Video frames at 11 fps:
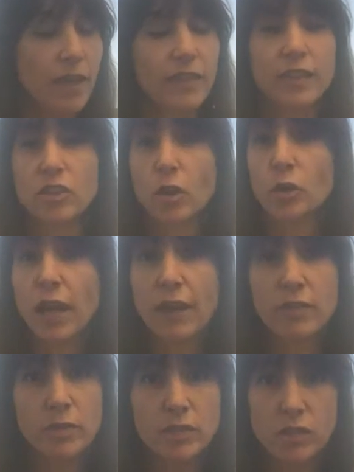they don't have
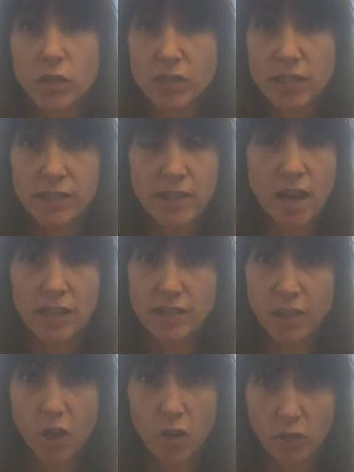the resultant
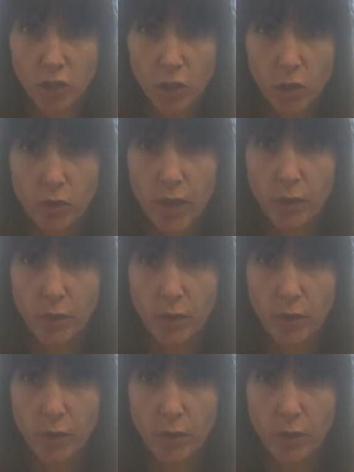toxic overload that